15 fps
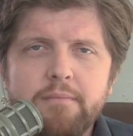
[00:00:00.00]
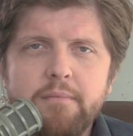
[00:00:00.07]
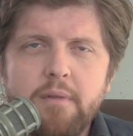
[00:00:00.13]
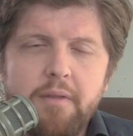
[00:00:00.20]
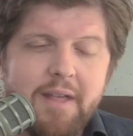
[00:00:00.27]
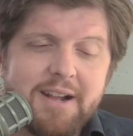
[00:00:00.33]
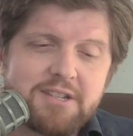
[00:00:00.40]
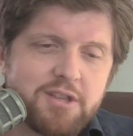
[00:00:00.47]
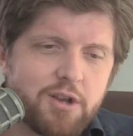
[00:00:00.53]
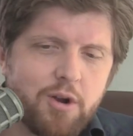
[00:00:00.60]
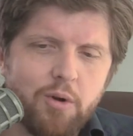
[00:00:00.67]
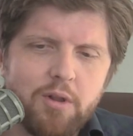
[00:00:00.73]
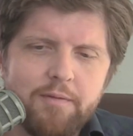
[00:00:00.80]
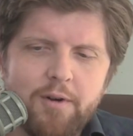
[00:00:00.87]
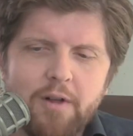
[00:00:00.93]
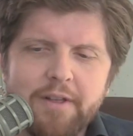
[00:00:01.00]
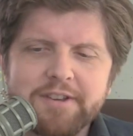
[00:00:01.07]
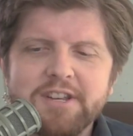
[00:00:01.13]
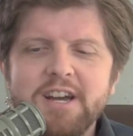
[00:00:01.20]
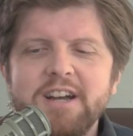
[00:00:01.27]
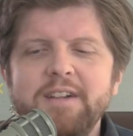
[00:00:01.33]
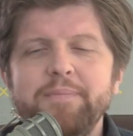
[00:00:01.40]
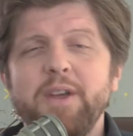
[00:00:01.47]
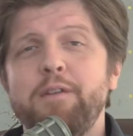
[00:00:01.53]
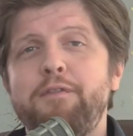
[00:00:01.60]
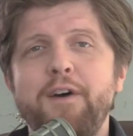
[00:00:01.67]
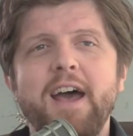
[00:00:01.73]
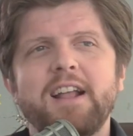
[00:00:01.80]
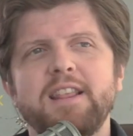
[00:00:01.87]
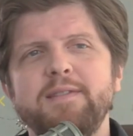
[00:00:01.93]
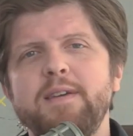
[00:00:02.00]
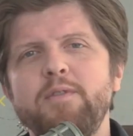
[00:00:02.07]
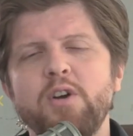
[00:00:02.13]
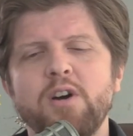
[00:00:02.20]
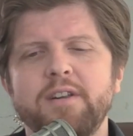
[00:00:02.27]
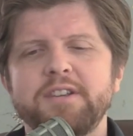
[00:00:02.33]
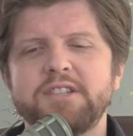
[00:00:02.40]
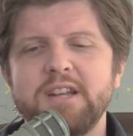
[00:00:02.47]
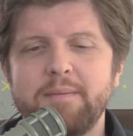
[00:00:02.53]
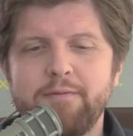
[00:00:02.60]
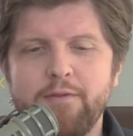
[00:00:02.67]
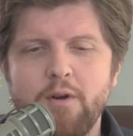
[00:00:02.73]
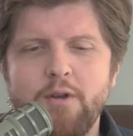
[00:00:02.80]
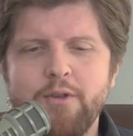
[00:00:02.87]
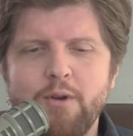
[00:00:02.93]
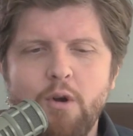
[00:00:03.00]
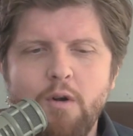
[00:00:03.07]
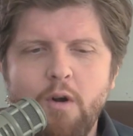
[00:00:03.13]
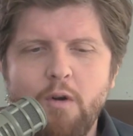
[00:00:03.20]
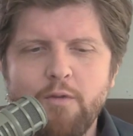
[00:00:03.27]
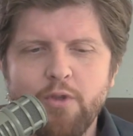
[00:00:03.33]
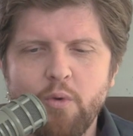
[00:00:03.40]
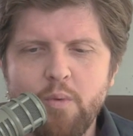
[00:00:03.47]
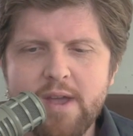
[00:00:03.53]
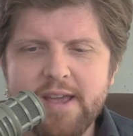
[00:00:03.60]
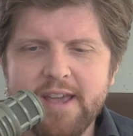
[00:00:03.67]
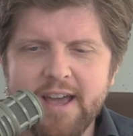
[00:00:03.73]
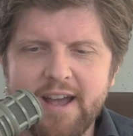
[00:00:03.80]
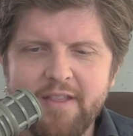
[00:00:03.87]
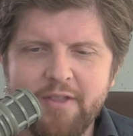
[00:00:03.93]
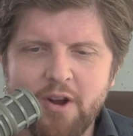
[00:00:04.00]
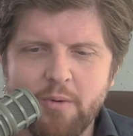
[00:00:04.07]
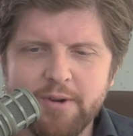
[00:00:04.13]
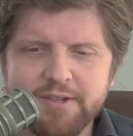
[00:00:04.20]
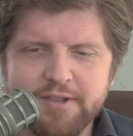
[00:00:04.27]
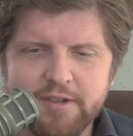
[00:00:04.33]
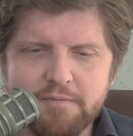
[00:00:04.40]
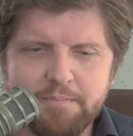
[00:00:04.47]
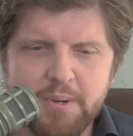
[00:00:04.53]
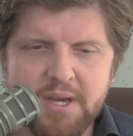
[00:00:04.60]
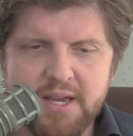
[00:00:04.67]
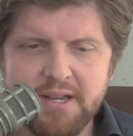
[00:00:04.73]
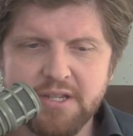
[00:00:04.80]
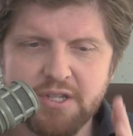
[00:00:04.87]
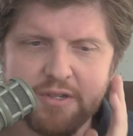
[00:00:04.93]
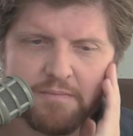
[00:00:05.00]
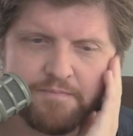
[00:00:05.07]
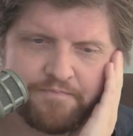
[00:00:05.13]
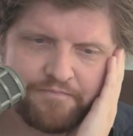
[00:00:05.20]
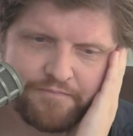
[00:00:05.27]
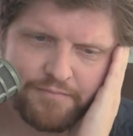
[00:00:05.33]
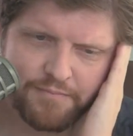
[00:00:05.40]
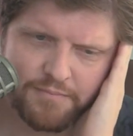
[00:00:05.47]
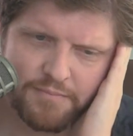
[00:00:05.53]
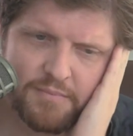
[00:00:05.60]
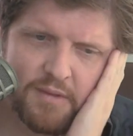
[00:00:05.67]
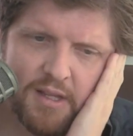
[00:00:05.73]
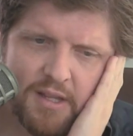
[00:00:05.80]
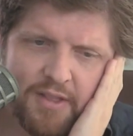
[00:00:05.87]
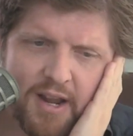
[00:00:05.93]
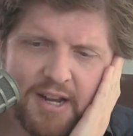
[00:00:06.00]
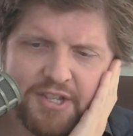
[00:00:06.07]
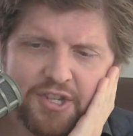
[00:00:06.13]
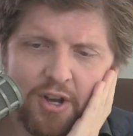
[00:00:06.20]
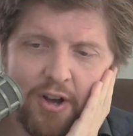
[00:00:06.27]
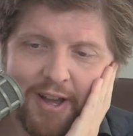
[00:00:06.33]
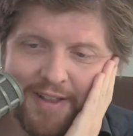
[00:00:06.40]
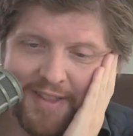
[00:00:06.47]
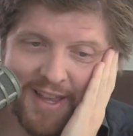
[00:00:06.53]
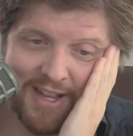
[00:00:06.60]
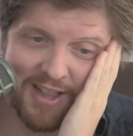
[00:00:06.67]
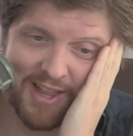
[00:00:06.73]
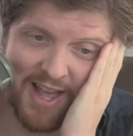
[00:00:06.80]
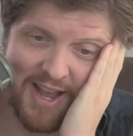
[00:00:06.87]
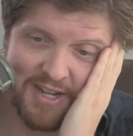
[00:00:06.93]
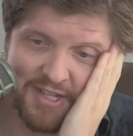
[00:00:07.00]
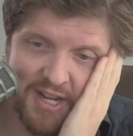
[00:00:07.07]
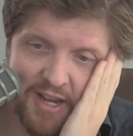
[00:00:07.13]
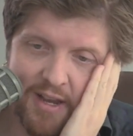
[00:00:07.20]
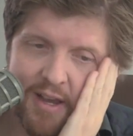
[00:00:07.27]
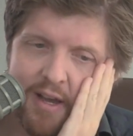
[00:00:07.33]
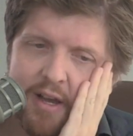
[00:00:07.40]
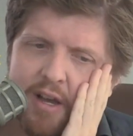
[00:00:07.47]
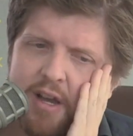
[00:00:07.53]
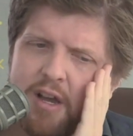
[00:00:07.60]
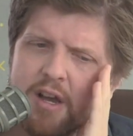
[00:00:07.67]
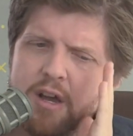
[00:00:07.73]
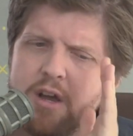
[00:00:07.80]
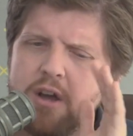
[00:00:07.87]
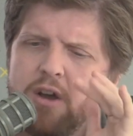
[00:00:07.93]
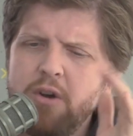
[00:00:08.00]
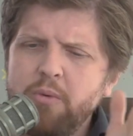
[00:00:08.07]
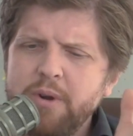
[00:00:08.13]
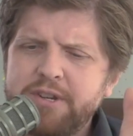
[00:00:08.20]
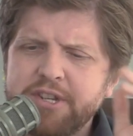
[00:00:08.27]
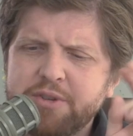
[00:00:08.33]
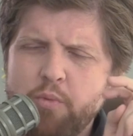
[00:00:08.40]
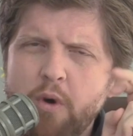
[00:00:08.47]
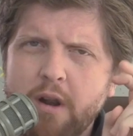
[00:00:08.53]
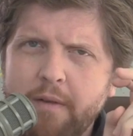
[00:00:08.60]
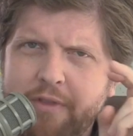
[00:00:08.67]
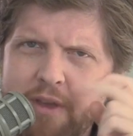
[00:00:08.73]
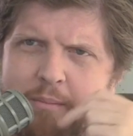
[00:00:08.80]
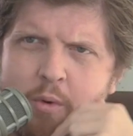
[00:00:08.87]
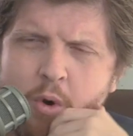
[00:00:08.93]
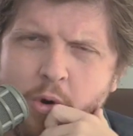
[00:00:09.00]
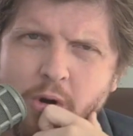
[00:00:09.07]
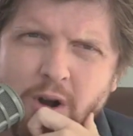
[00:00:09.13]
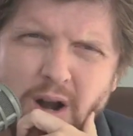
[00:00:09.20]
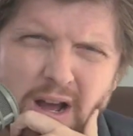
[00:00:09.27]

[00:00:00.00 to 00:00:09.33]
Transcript: And that's the goal of all this. In fact, they've even gone a step further. O- over the weekend, there was this piece that I saw in The Atlantic, which is one of the more.